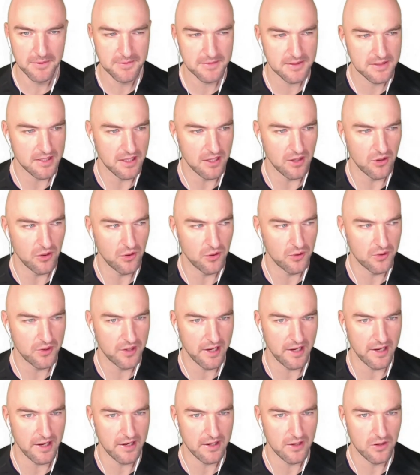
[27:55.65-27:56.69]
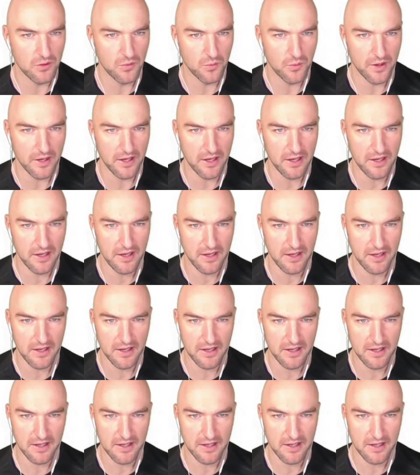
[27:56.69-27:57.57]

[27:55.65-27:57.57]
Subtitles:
so that we